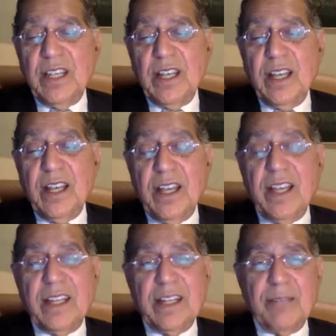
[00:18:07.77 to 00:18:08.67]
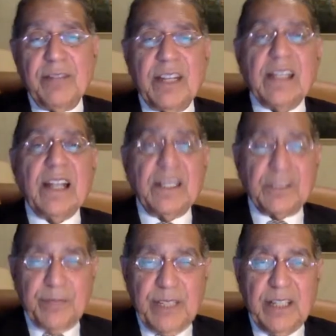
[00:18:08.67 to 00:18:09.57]
and I'm very glad
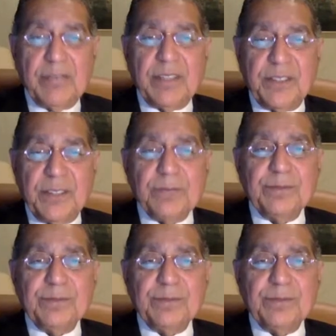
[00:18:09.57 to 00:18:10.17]
to be here with you.